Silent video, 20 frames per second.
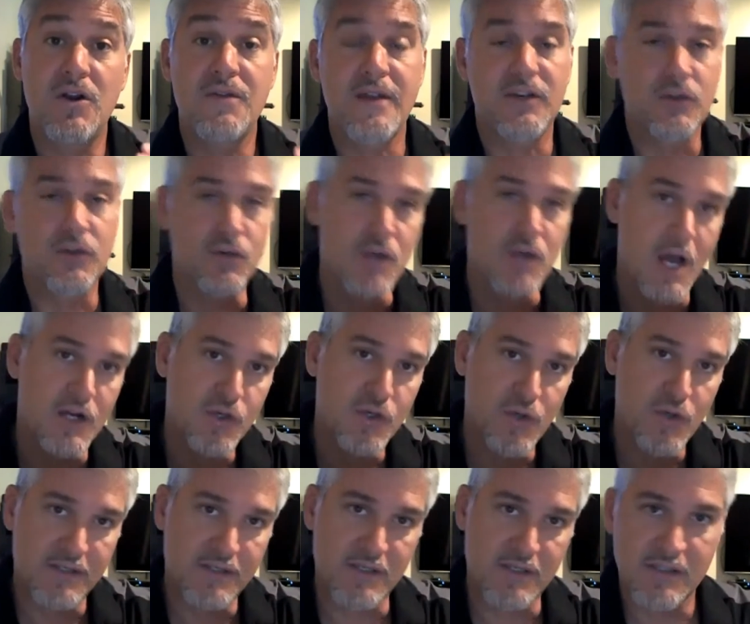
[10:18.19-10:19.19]
They do not
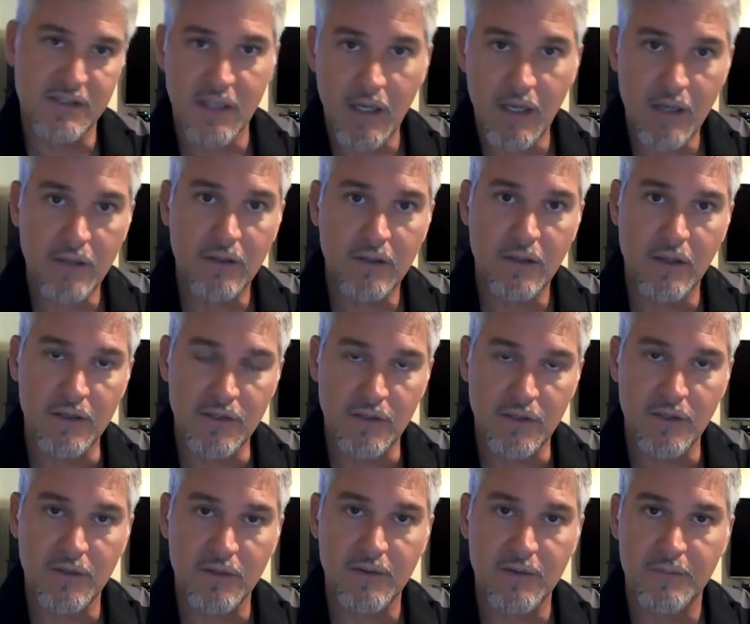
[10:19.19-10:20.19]
trust a single
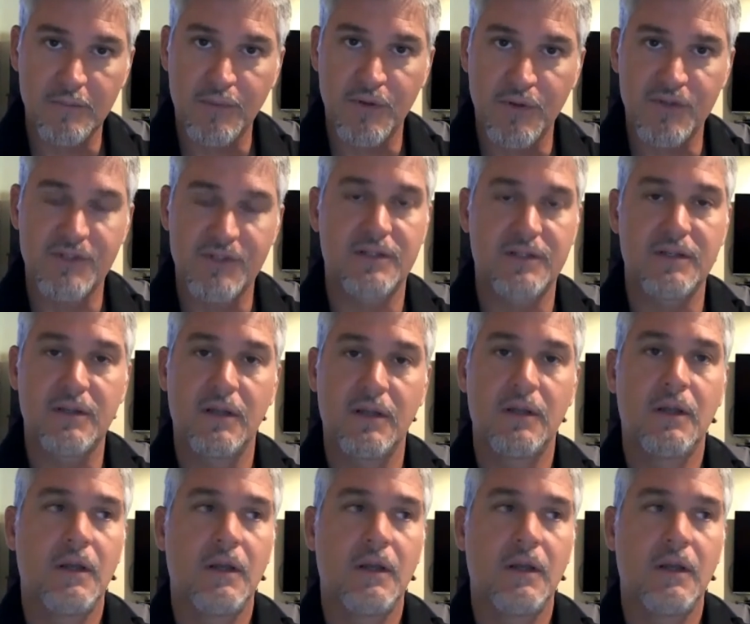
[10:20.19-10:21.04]
adult person.